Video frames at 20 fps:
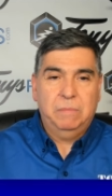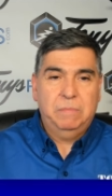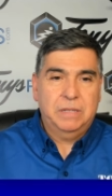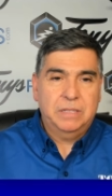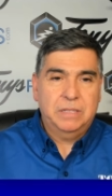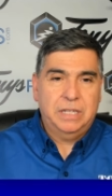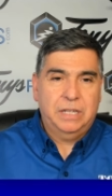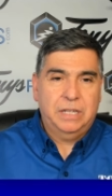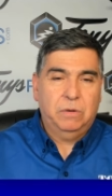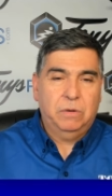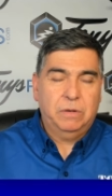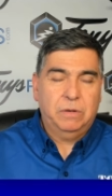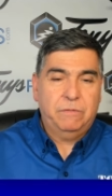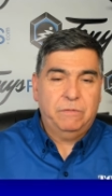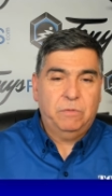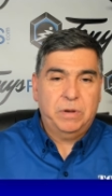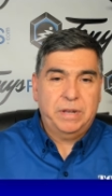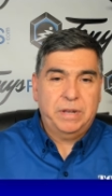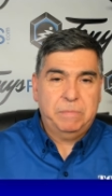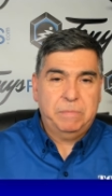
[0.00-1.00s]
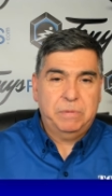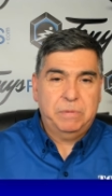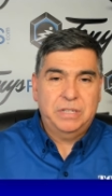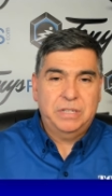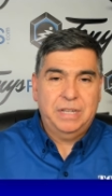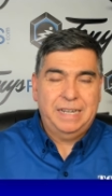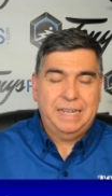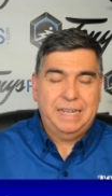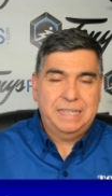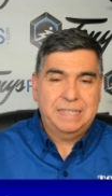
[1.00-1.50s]
plus hit only
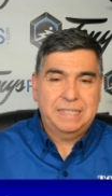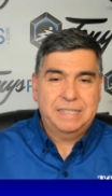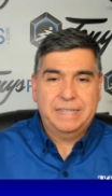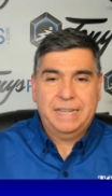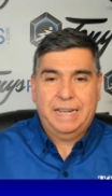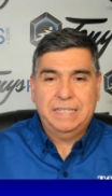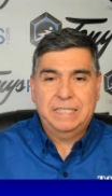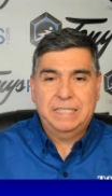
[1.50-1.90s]
48% inside,